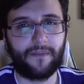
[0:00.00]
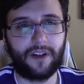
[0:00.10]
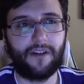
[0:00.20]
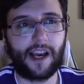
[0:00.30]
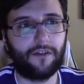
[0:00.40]
the
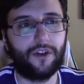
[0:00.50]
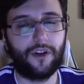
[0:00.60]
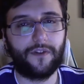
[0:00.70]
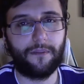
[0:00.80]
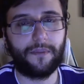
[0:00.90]
likelihood
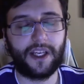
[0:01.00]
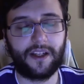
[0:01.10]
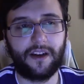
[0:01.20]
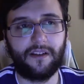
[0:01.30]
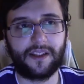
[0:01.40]
of them being
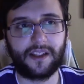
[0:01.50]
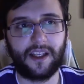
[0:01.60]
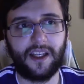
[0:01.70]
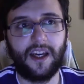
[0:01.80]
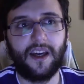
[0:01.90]
DLC